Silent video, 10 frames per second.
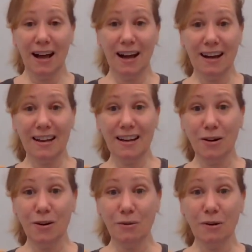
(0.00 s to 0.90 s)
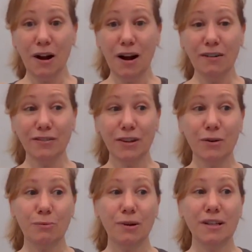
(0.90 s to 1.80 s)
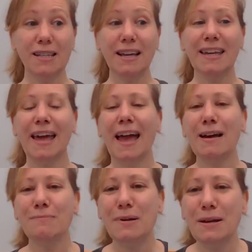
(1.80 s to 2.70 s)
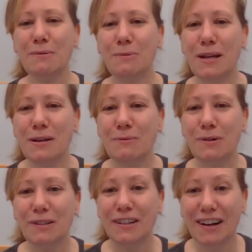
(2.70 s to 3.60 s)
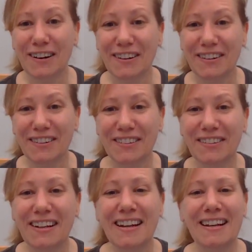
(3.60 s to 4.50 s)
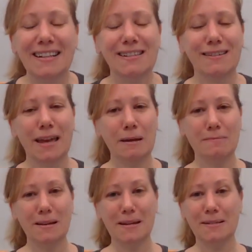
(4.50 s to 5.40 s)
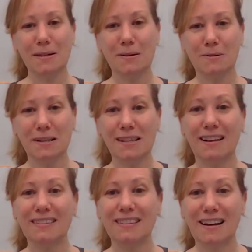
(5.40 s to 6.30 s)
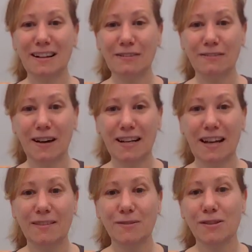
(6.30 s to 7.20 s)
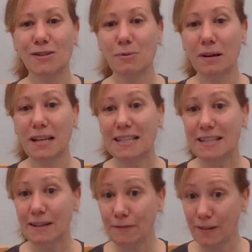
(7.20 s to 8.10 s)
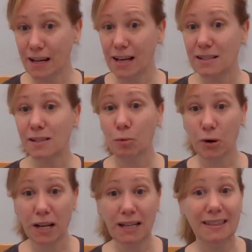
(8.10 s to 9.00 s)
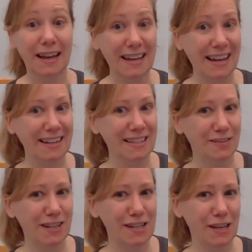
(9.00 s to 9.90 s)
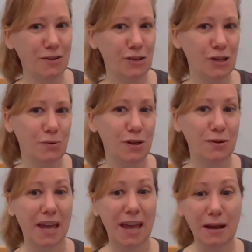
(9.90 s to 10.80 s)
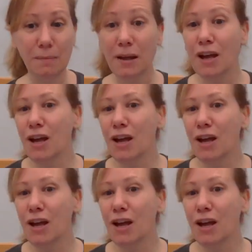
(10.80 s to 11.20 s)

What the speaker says: Hi ho, we're off to the woods, a camping we will go. So camping is always a lot of fun and there's so many different sporting like activities that you can do when you camp.